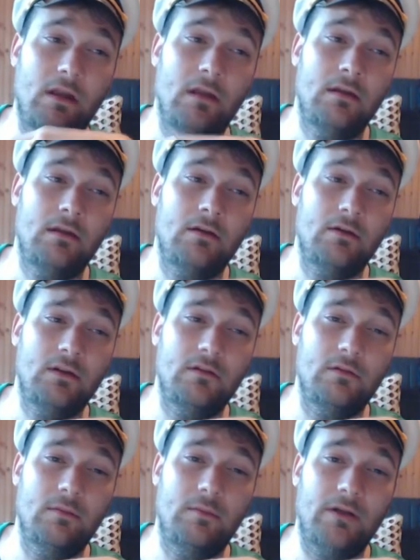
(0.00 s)
You know, you do
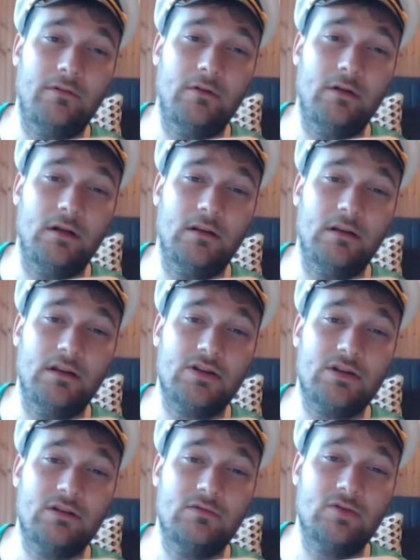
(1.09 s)
the Buzzard, Unleash,
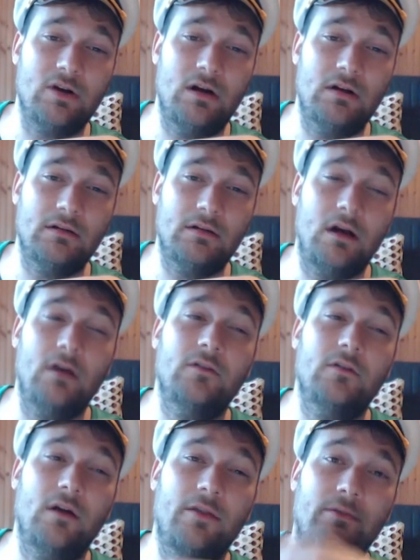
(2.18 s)
draw,
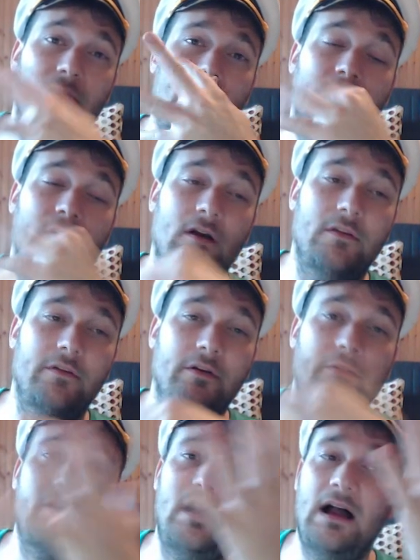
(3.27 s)
3-card draw on turn
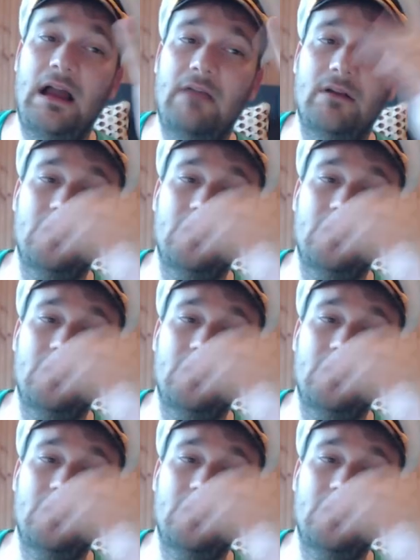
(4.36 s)
5, and you